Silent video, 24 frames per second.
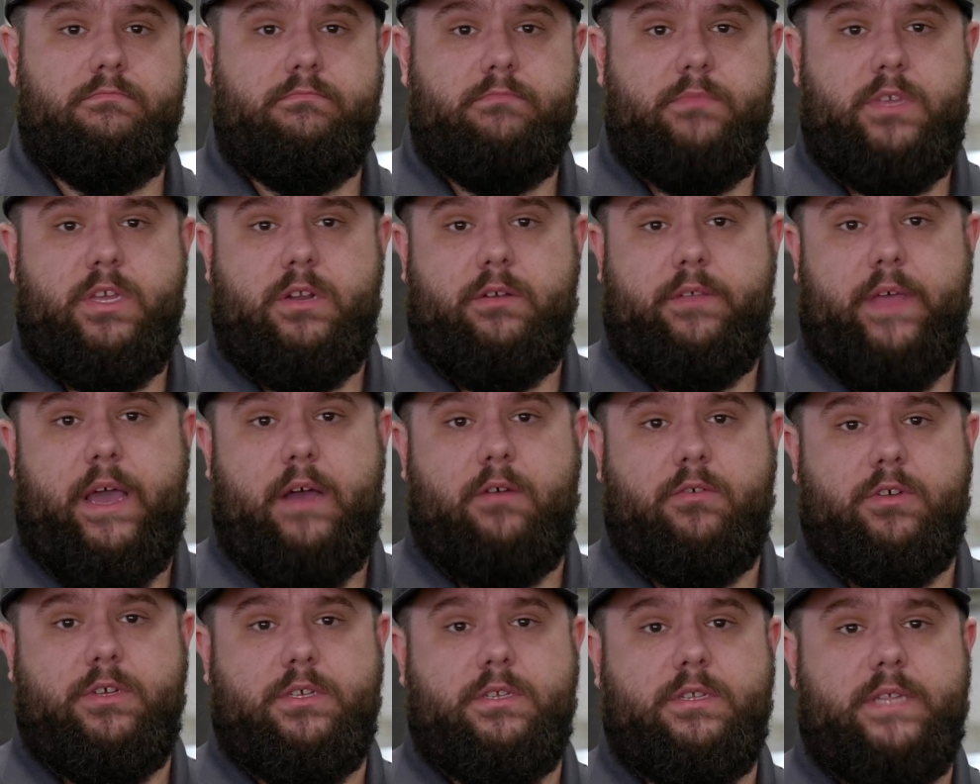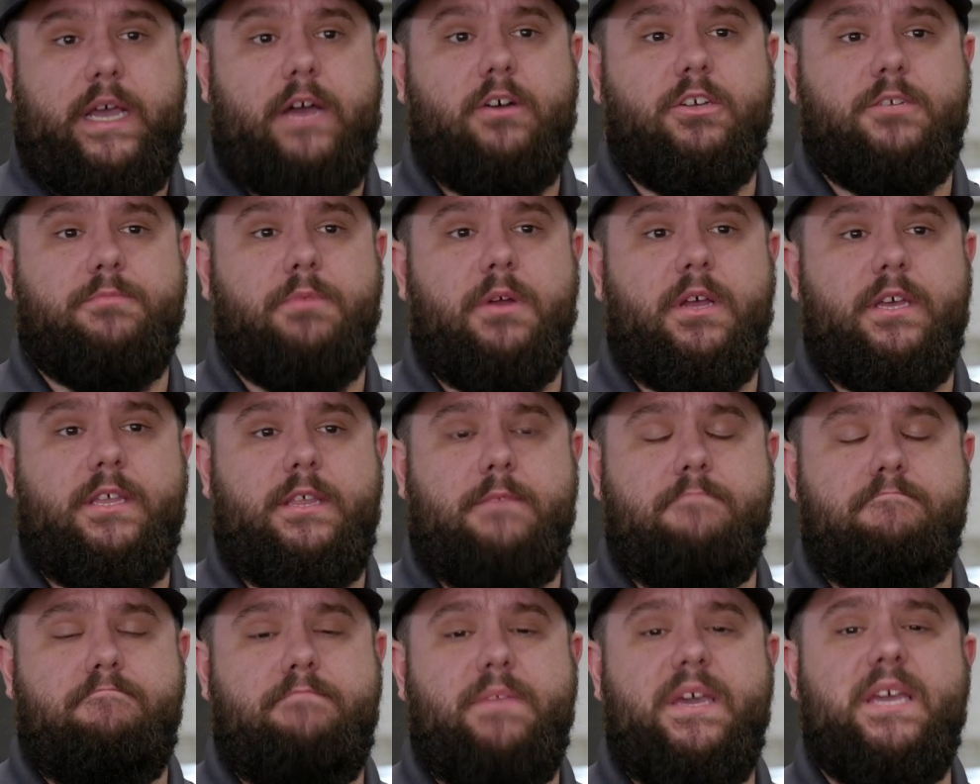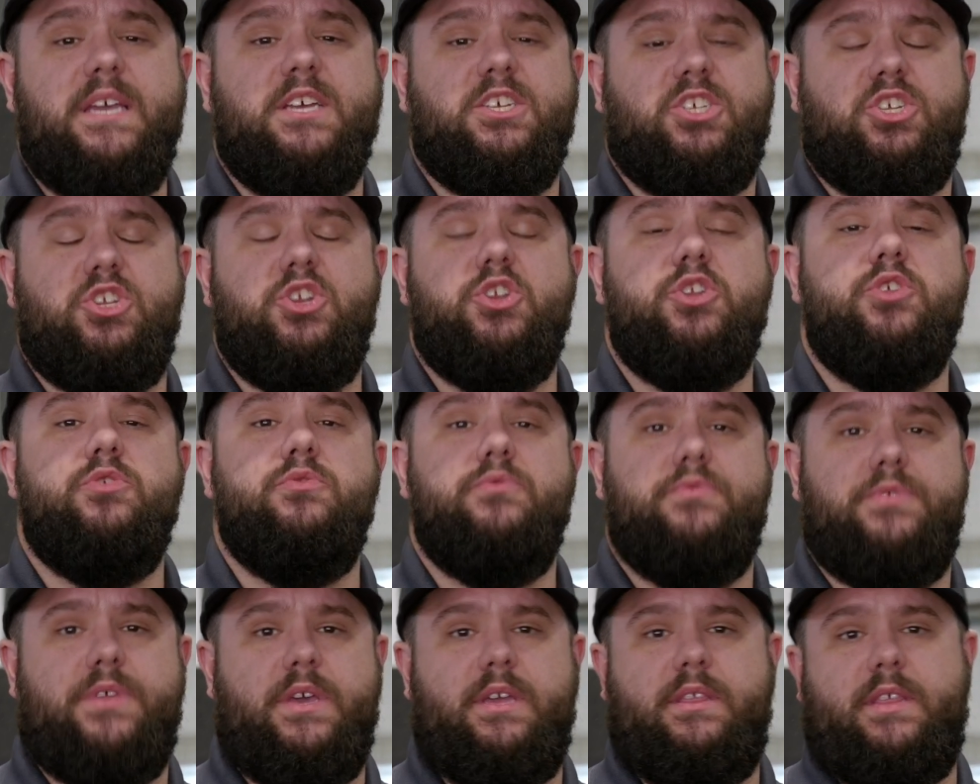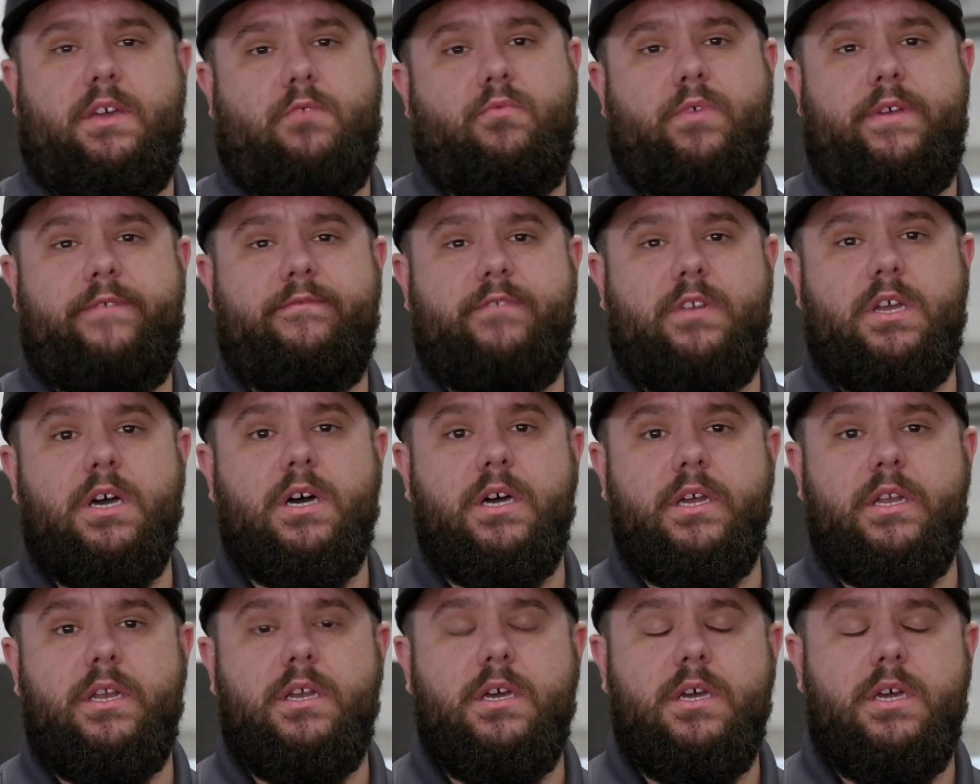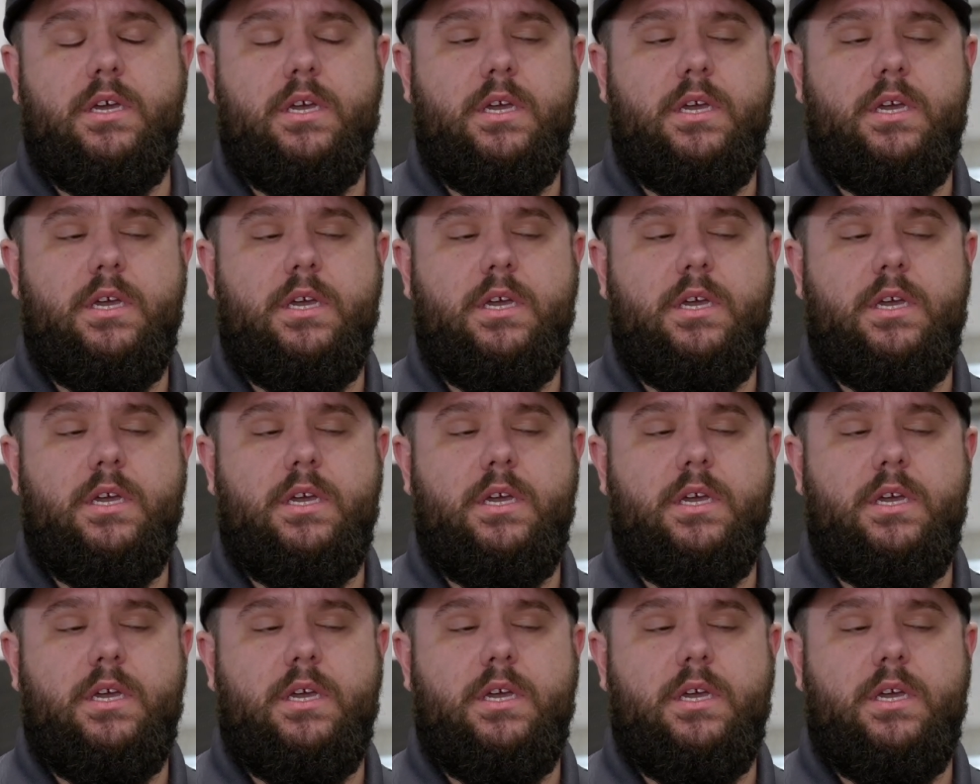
you know, that was probably the biggest new thing that we've done.